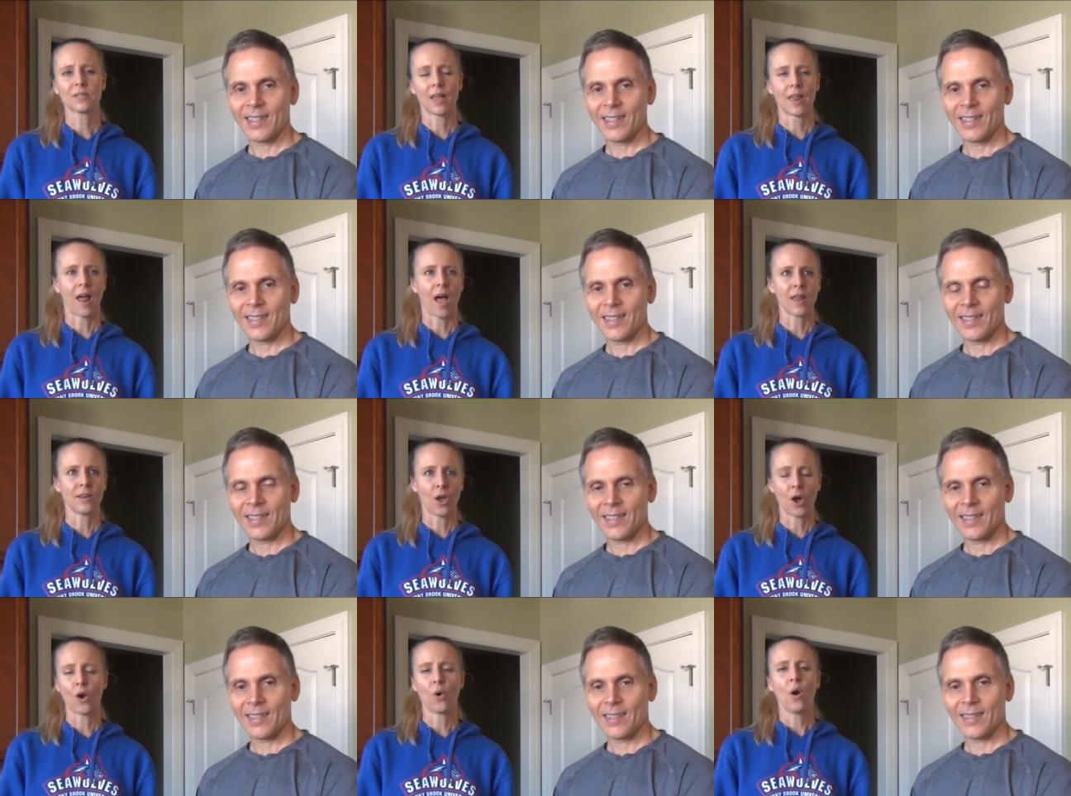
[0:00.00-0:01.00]
Speaker 1: that I
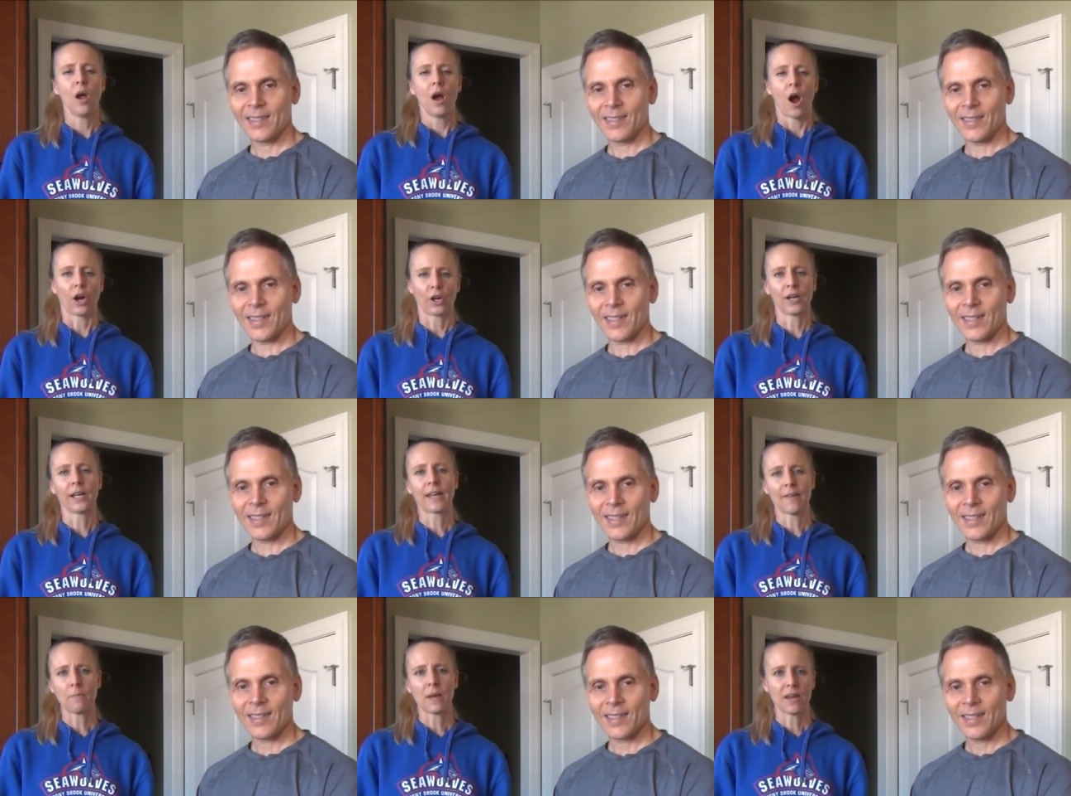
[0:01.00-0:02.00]
know are going to
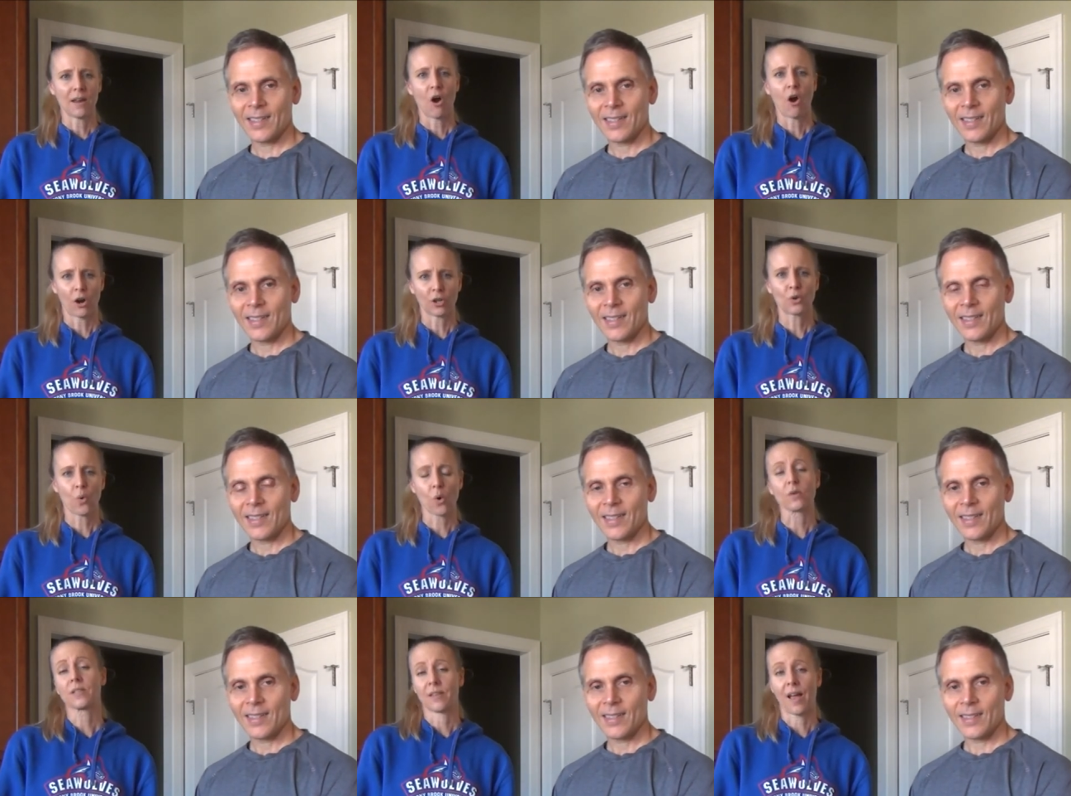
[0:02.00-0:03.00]
give me
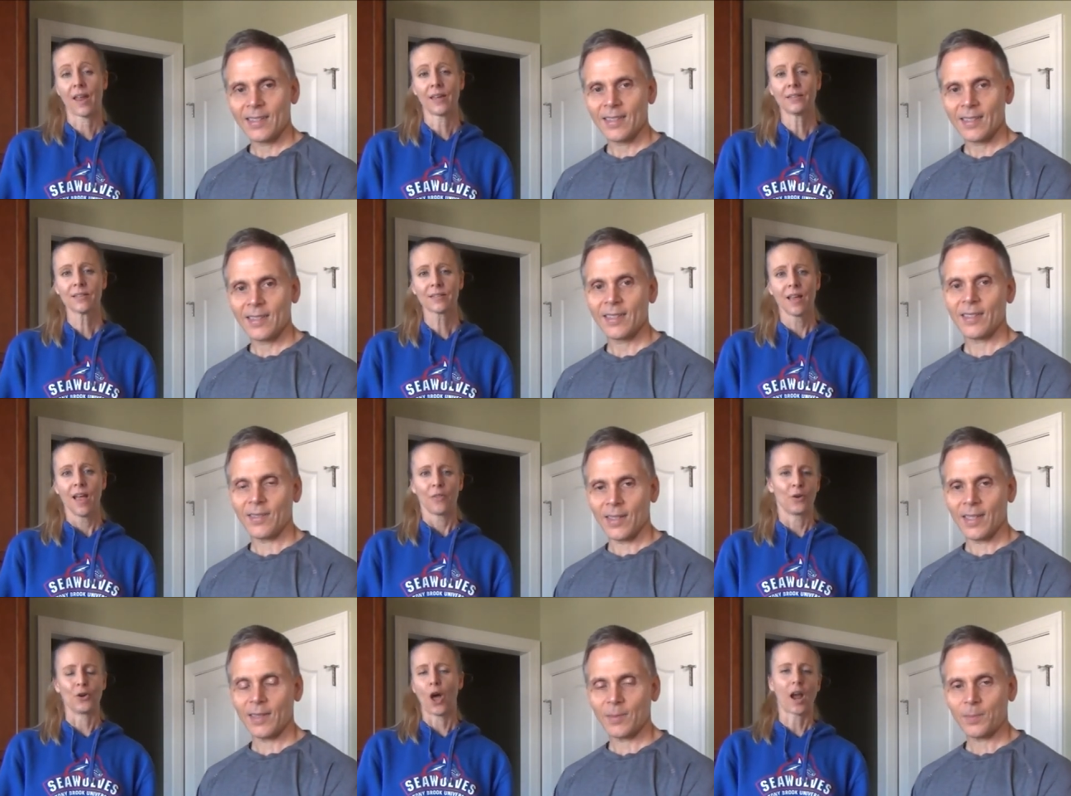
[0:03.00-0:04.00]
hardcore science. Right.
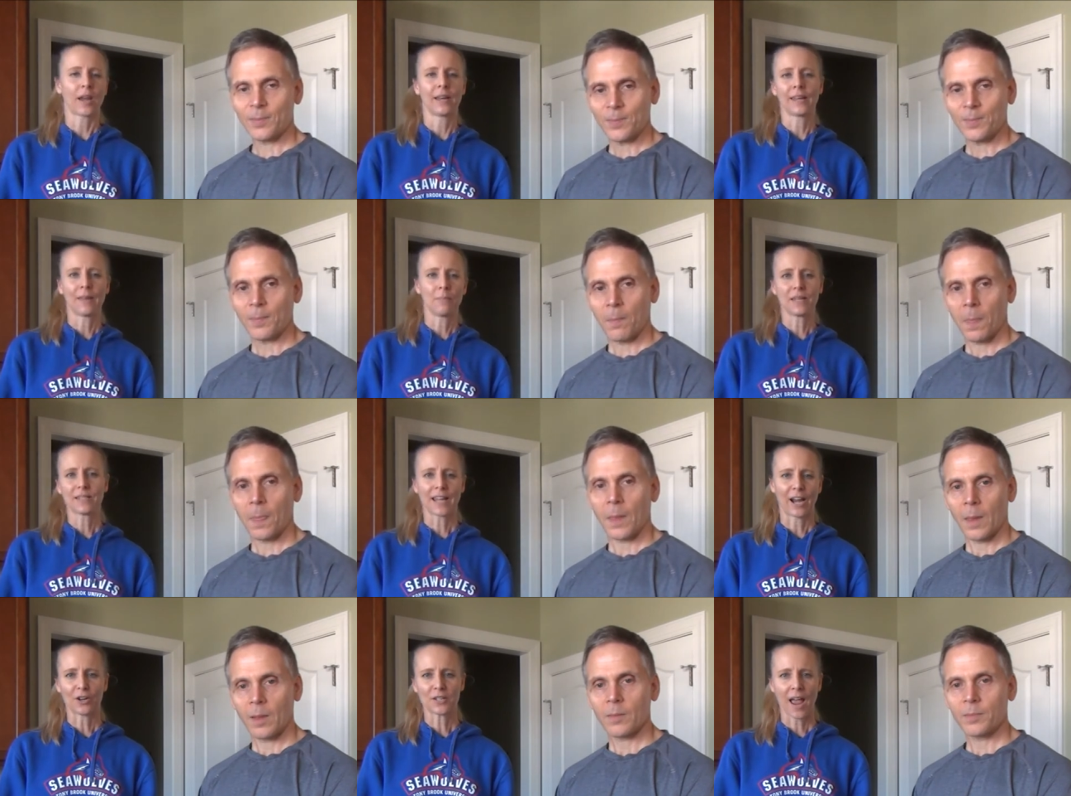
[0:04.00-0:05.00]
They're not going to give me
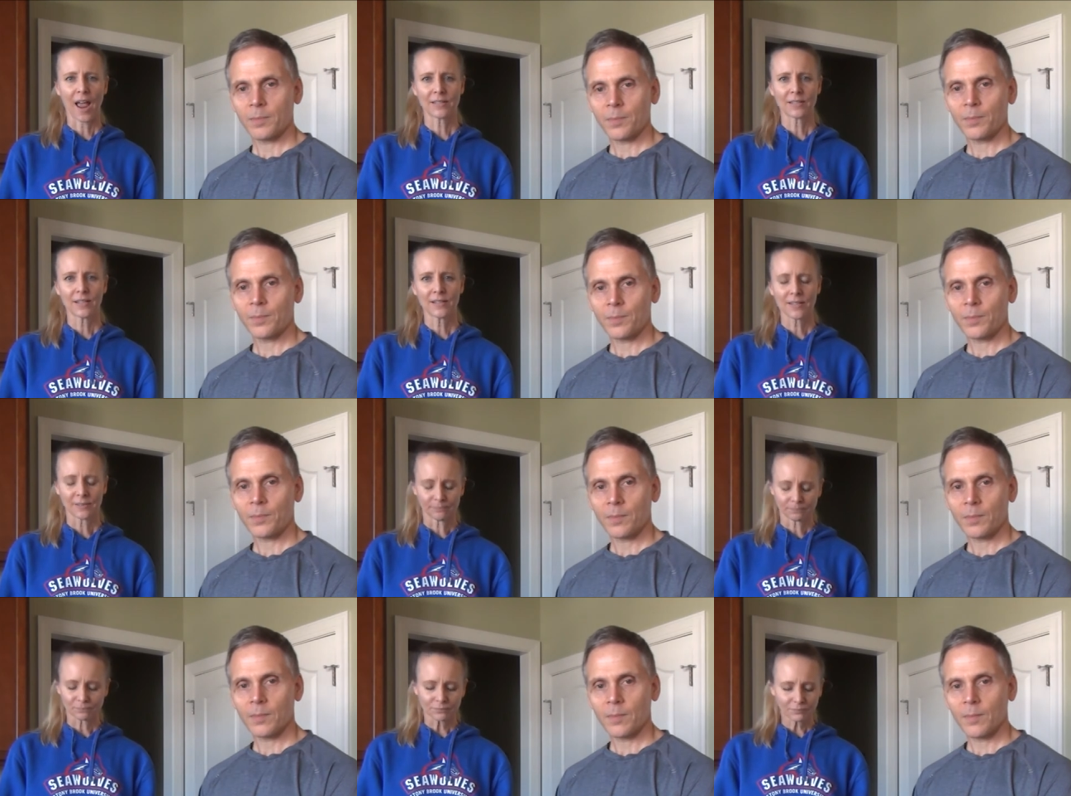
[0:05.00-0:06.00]
scare tactics.
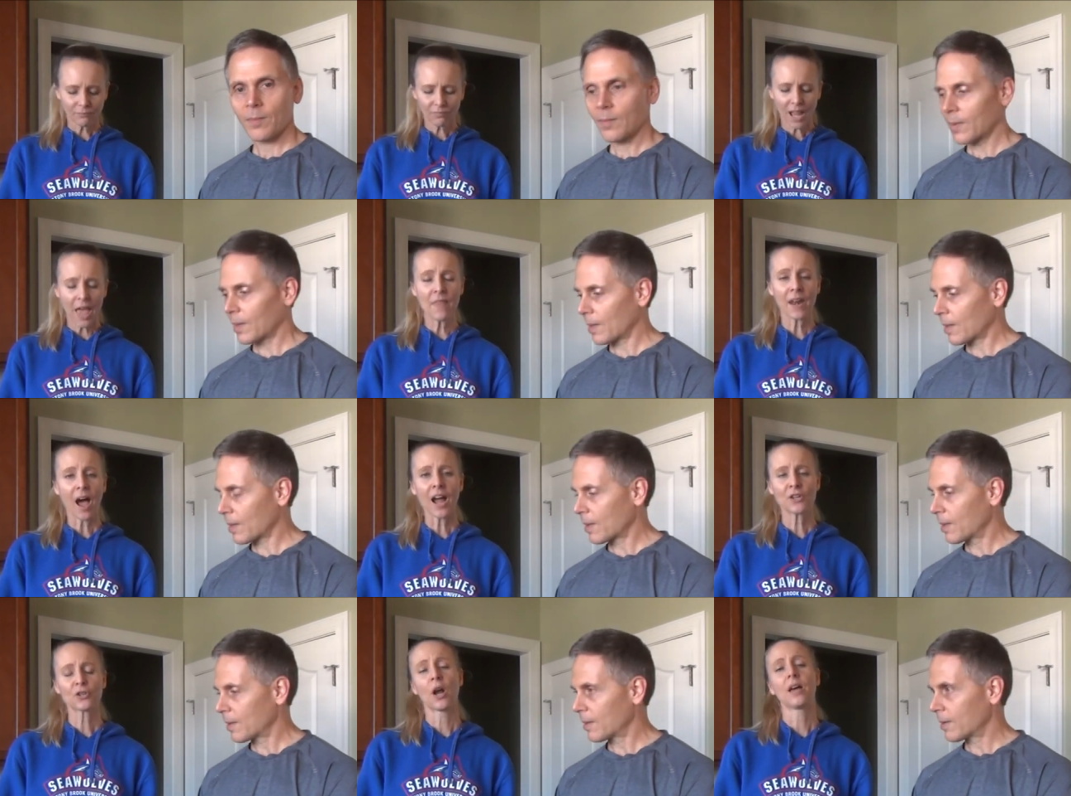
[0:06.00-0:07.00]
And that I
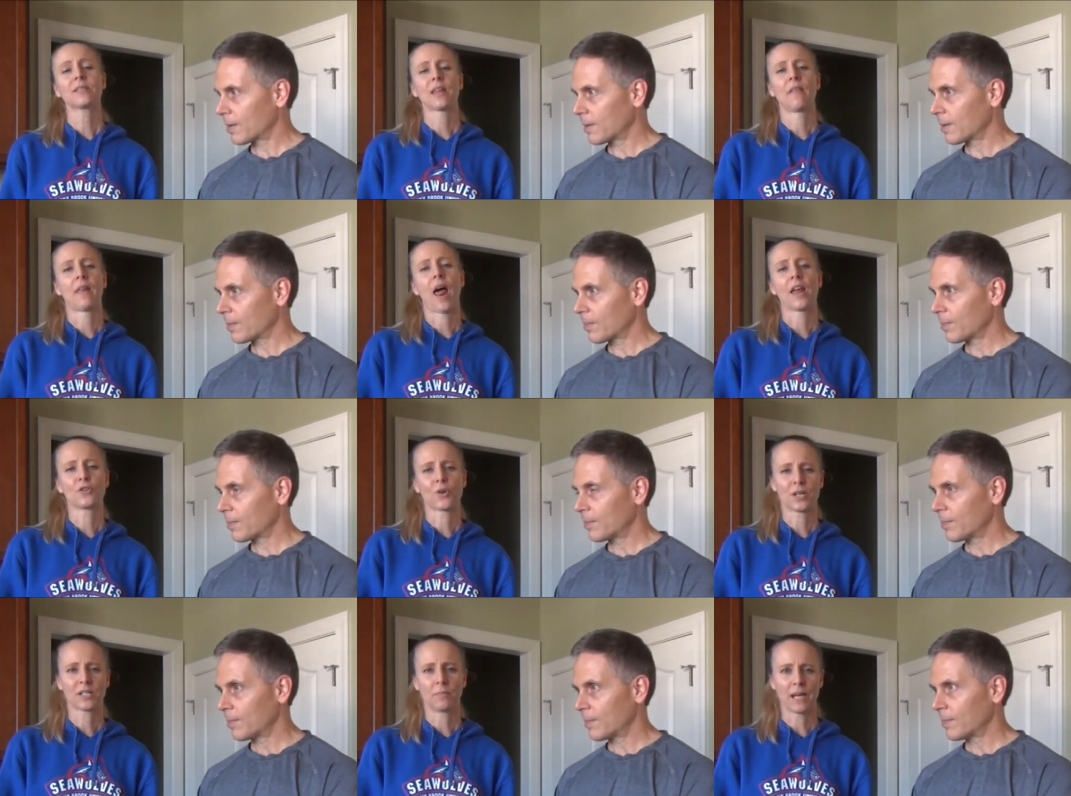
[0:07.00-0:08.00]
trust, and that I
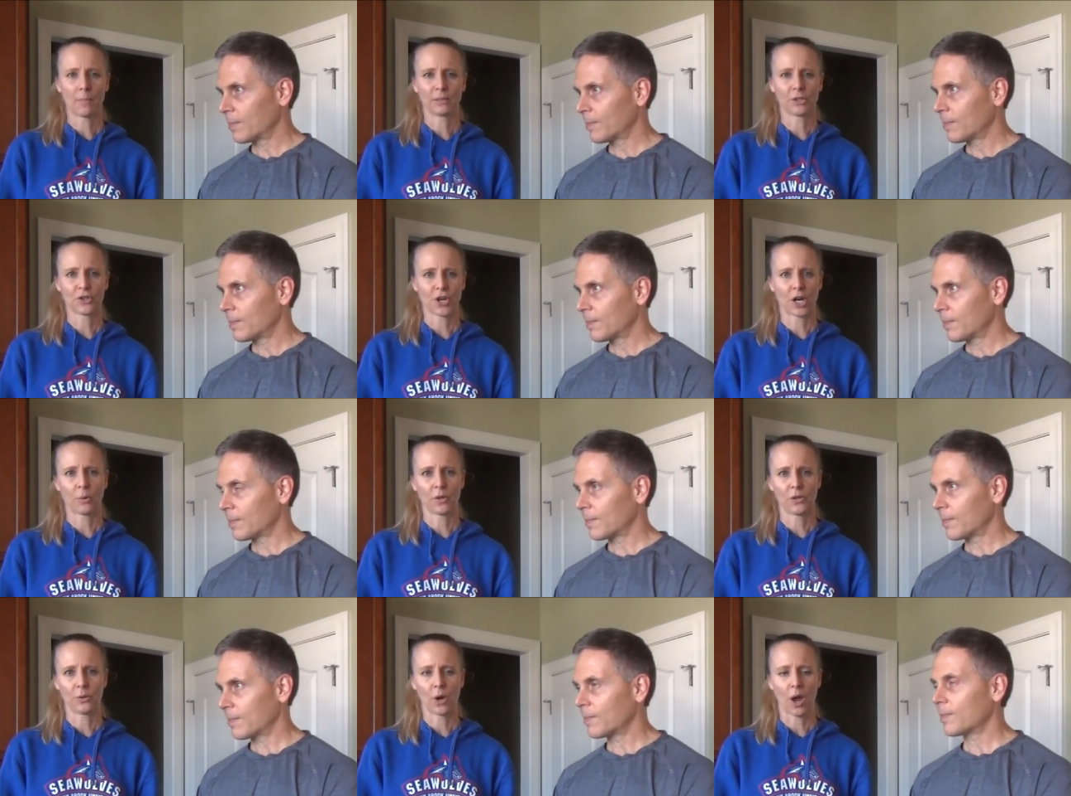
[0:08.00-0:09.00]
trust to be able to share with
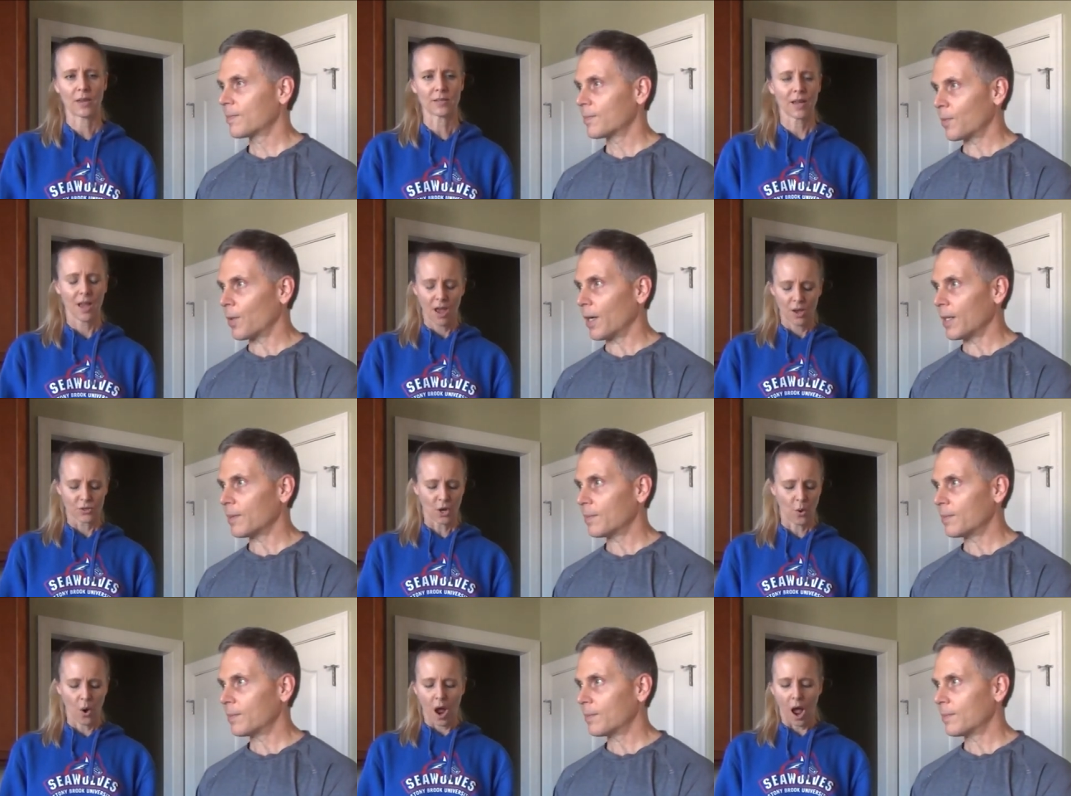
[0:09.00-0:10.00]
you guys. Right. So